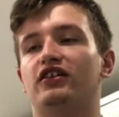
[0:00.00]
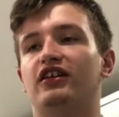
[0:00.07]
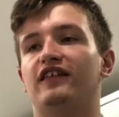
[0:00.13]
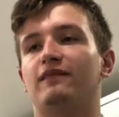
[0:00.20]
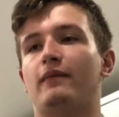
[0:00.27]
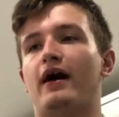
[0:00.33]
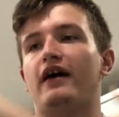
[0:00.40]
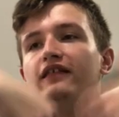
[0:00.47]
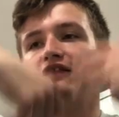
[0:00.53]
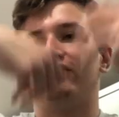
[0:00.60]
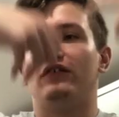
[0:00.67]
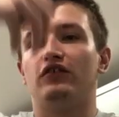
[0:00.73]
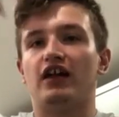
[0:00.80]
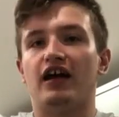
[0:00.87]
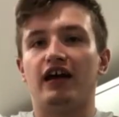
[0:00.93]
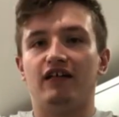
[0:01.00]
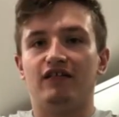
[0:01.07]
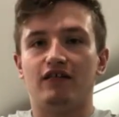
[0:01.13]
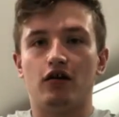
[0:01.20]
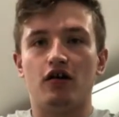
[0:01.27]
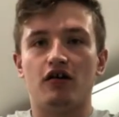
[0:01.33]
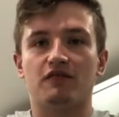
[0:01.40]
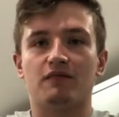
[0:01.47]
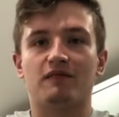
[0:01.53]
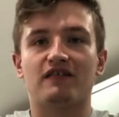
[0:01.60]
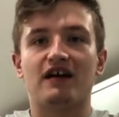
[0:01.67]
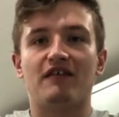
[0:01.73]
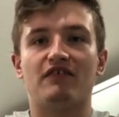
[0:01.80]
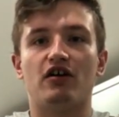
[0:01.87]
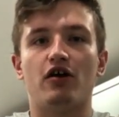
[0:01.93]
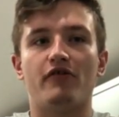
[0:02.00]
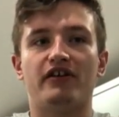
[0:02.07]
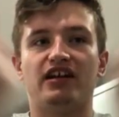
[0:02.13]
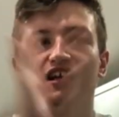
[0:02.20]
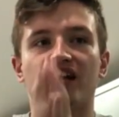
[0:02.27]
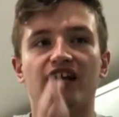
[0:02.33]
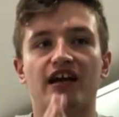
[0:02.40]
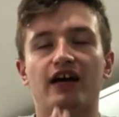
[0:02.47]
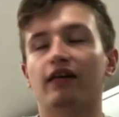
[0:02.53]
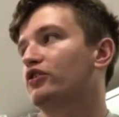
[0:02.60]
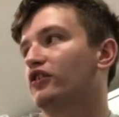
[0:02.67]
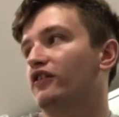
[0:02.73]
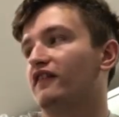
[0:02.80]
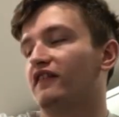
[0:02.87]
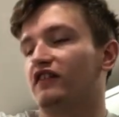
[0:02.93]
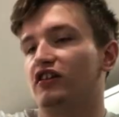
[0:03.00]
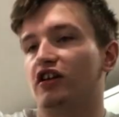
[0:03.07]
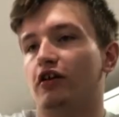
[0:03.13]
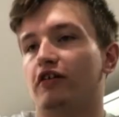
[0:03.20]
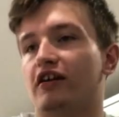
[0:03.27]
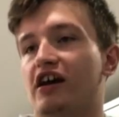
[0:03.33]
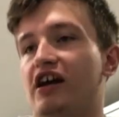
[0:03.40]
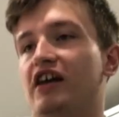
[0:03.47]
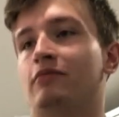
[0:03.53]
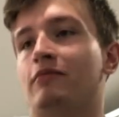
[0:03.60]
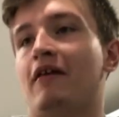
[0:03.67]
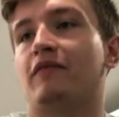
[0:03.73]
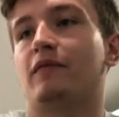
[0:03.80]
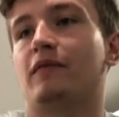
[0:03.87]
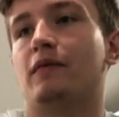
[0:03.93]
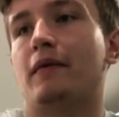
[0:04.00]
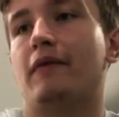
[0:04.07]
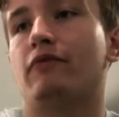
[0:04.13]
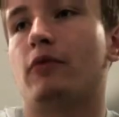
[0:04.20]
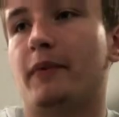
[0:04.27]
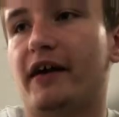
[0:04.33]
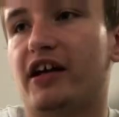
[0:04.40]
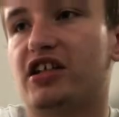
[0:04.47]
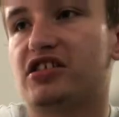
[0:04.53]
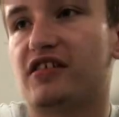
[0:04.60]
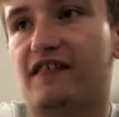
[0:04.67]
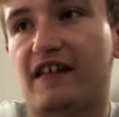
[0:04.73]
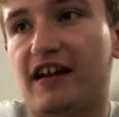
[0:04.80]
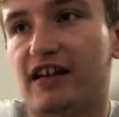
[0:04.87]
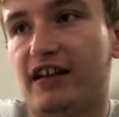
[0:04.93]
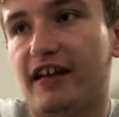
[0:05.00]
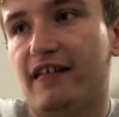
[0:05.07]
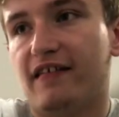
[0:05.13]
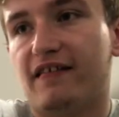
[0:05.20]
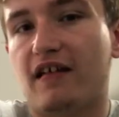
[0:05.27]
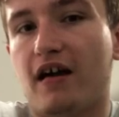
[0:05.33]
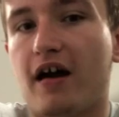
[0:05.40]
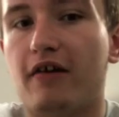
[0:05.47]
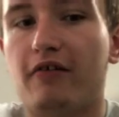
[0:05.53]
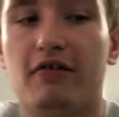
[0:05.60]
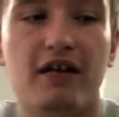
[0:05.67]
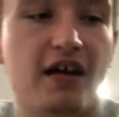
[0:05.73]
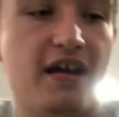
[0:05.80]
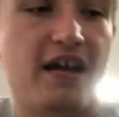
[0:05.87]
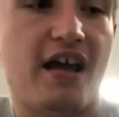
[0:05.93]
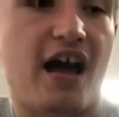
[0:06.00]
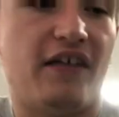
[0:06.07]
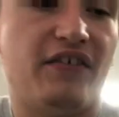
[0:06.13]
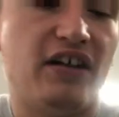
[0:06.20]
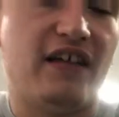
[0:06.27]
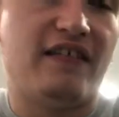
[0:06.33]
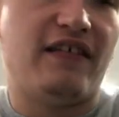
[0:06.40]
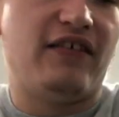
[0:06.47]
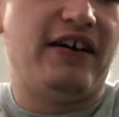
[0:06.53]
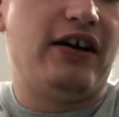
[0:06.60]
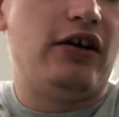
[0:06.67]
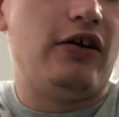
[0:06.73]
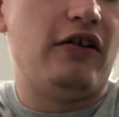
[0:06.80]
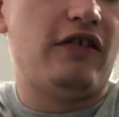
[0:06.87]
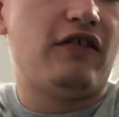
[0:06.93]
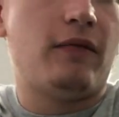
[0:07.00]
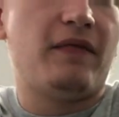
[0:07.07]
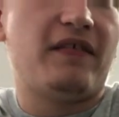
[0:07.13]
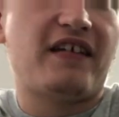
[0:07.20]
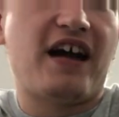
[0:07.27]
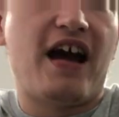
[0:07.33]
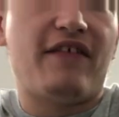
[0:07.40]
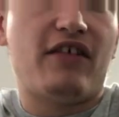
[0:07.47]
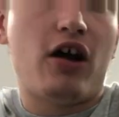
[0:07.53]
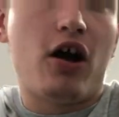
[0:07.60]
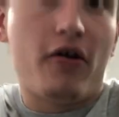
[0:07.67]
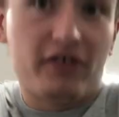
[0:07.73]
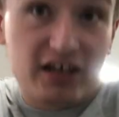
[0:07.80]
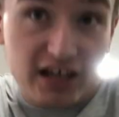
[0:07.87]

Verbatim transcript: these past two days, autumn's kind of like, already here. Because in the UK, the weather's been a bit rubbish to say the least, so I feel as if like autumn's kind of like already